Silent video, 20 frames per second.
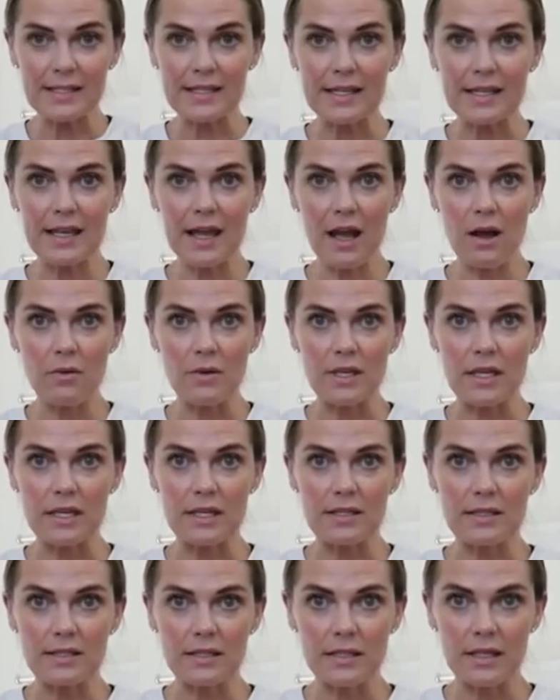see how
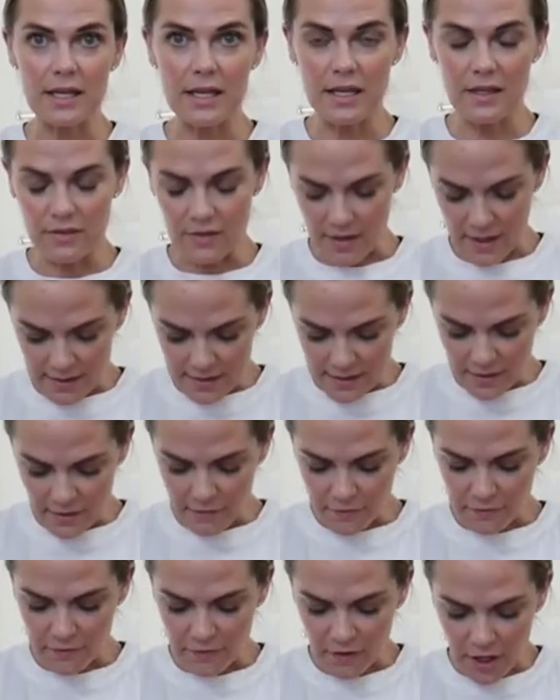easily this
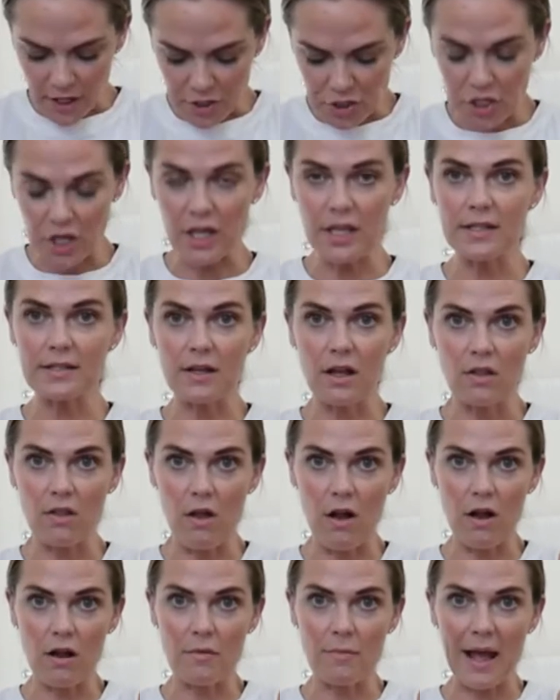flushes
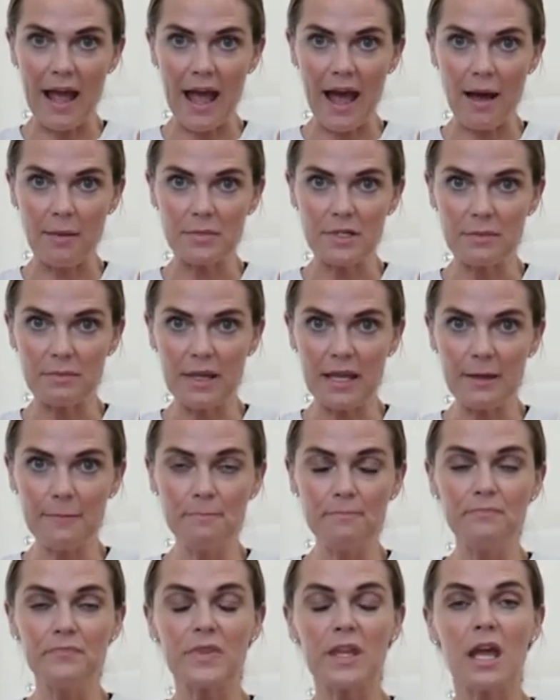along my
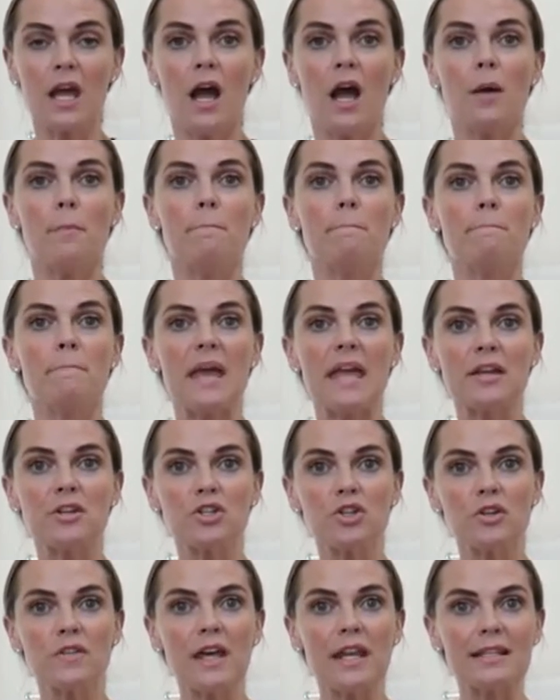abdomen. Make
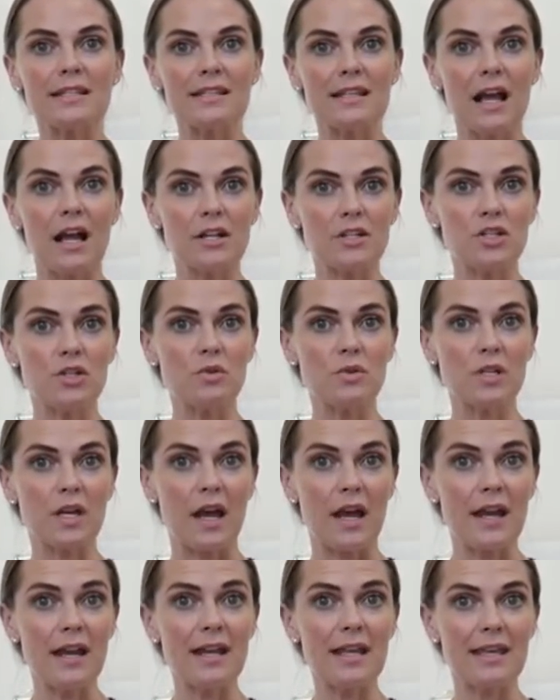sure that it's not too
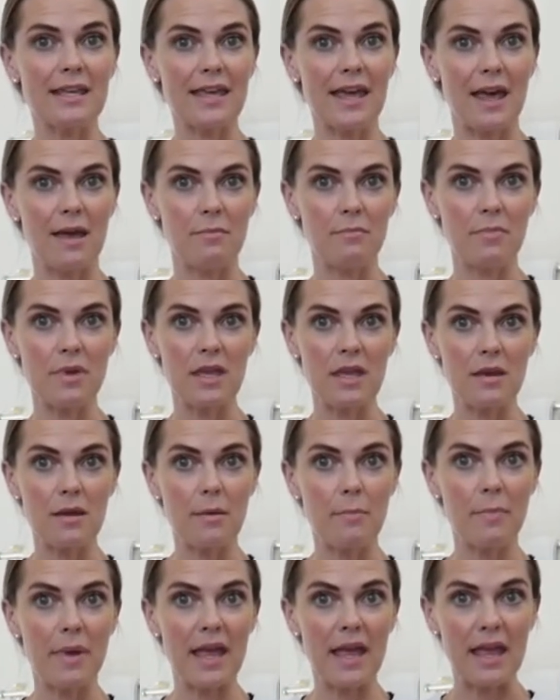tight. It can
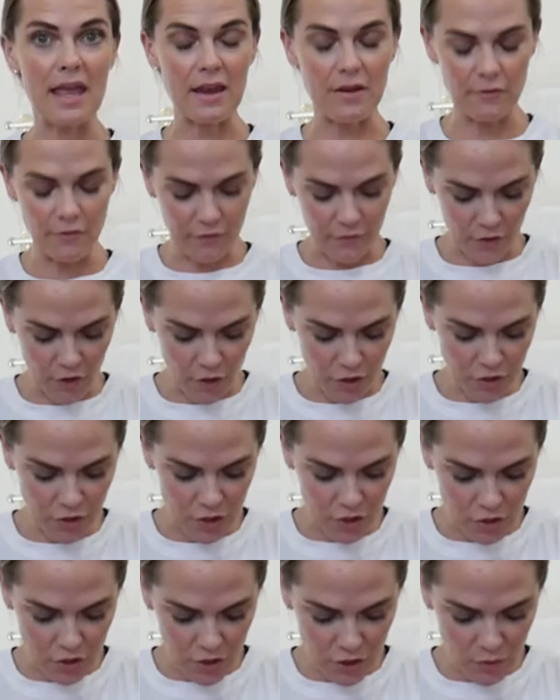be painful.
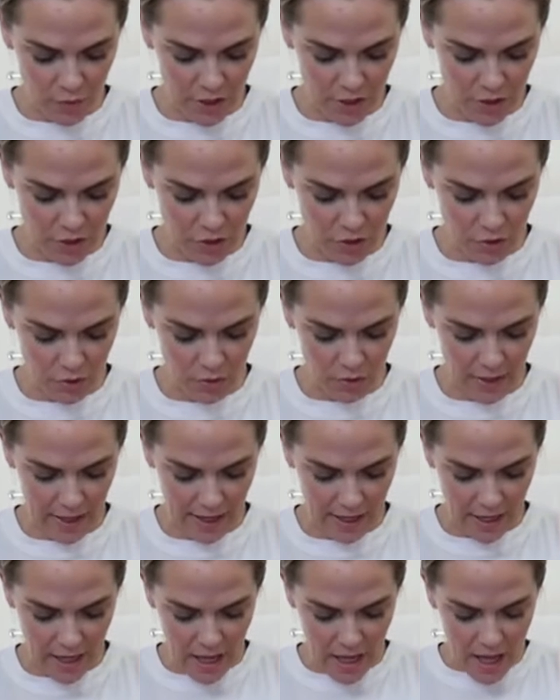So you just wanna do
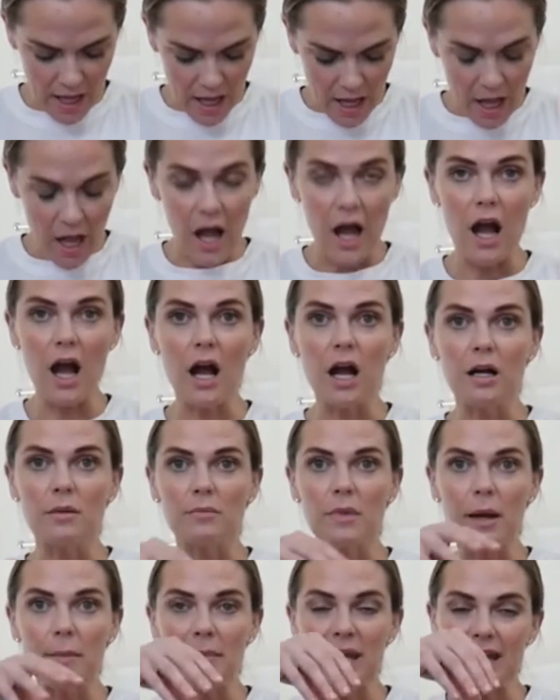like
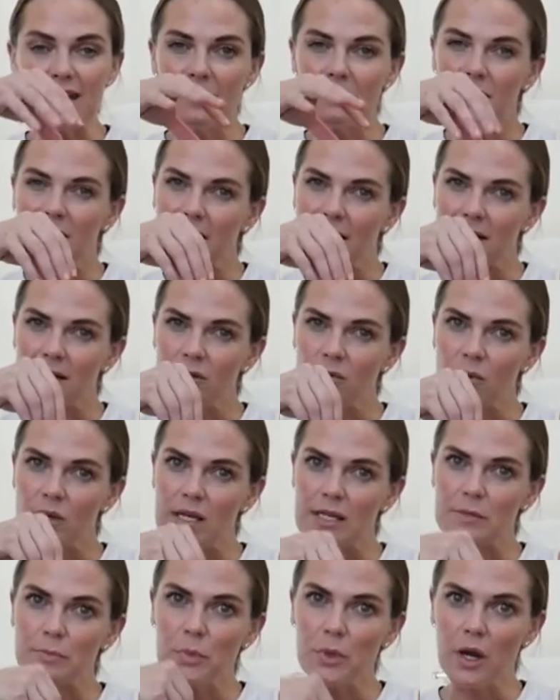a medium-sized
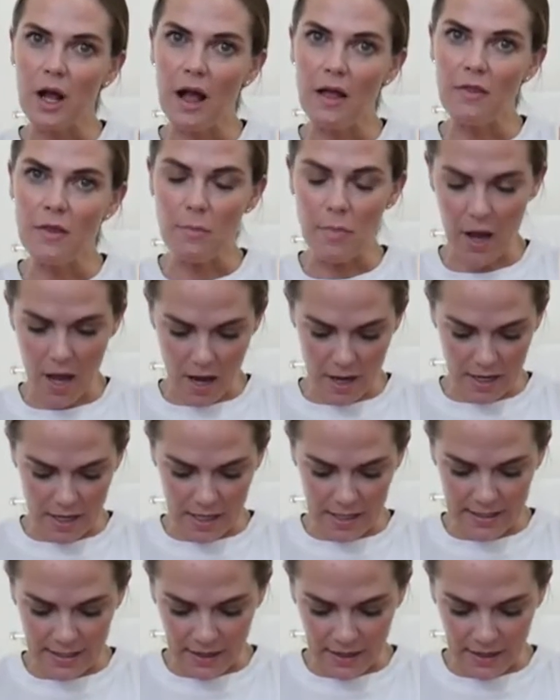squeeze, put it on the body,